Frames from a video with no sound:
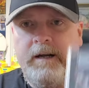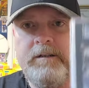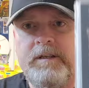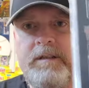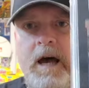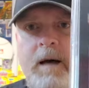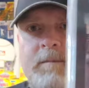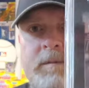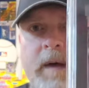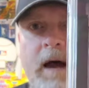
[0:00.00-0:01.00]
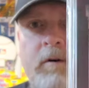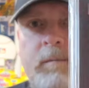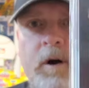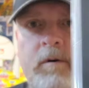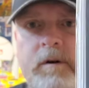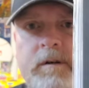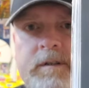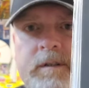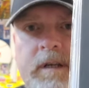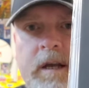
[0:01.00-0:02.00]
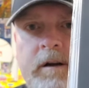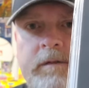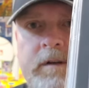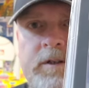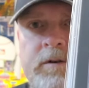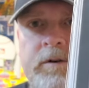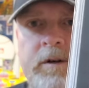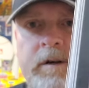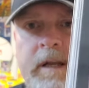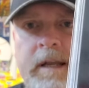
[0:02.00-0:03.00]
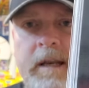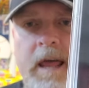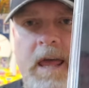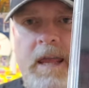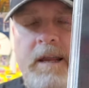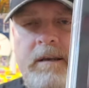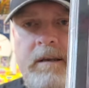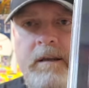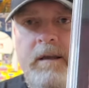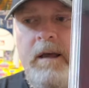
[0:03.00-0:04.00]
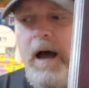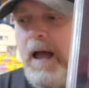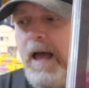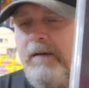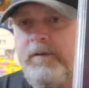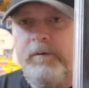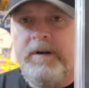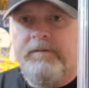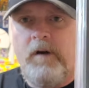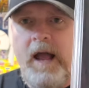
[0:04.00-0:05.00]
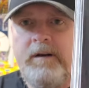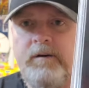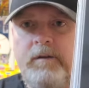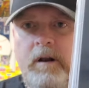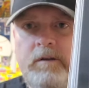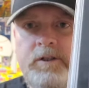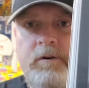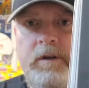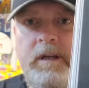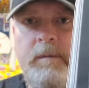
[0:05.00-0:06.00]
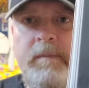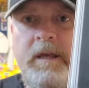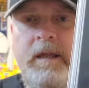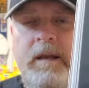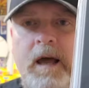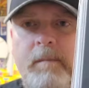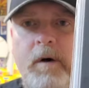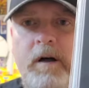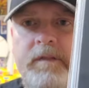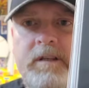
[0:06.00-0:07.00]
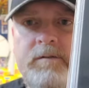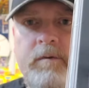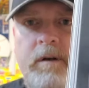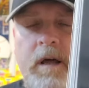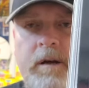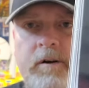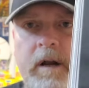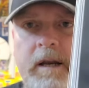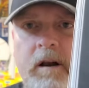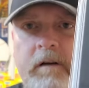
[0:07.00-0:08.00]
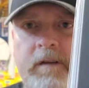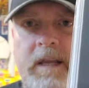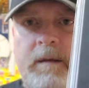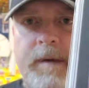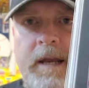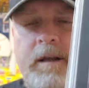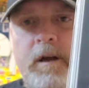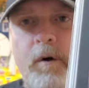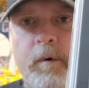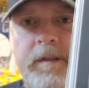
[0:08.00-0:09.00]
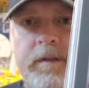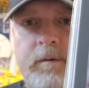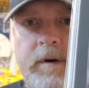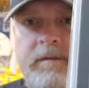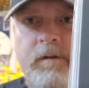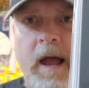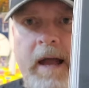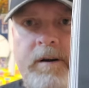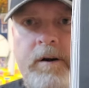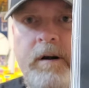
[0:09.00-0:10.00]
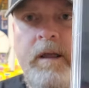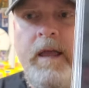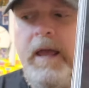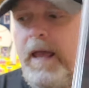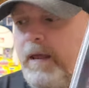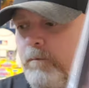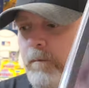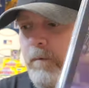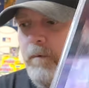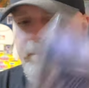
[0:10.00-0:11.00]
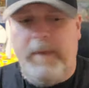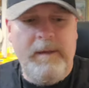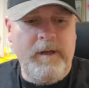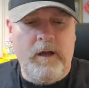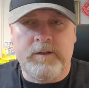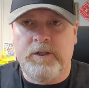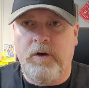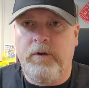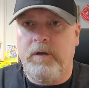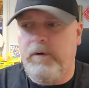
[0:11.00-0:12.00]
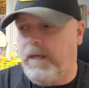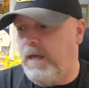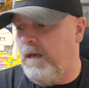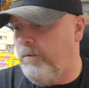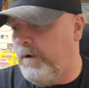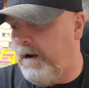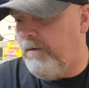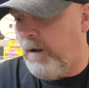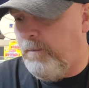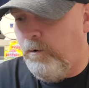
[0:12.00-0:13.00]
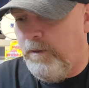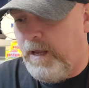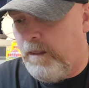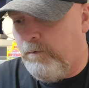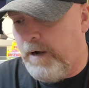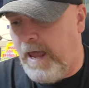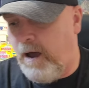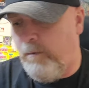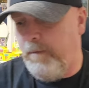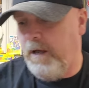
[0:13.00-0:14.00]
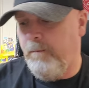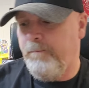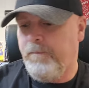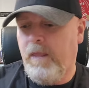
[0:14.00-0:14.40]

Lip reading: Here's a Topps Power Brokers, Ken Griffey Jr. in an 8. I have the refractor that I'll show you in a bit. I bought this one ungraded off of eBay to go with the refractor. And maybe I'll show you again whenever I pull the other one out. But